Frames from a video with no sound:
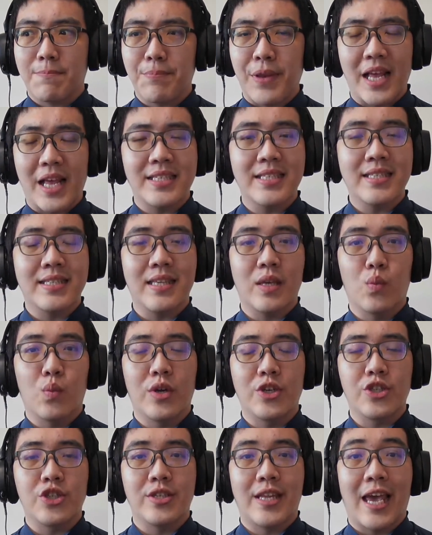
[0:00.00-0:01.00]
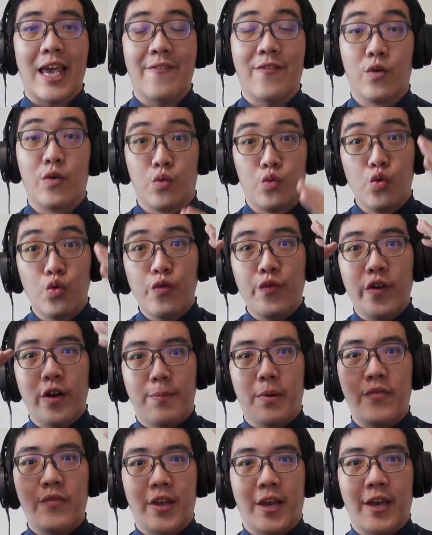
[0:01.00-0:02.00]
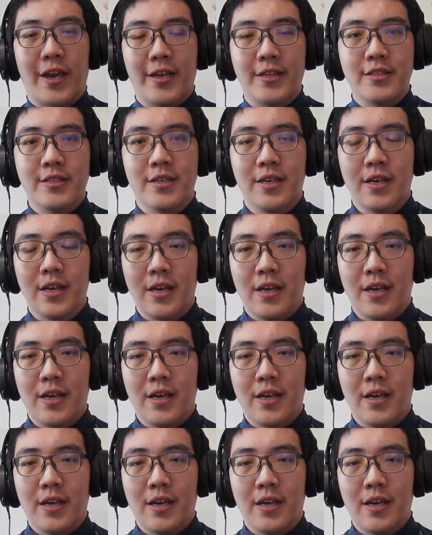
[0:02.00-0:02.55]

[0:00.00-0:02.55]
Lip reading: places in which they have a roof above their head,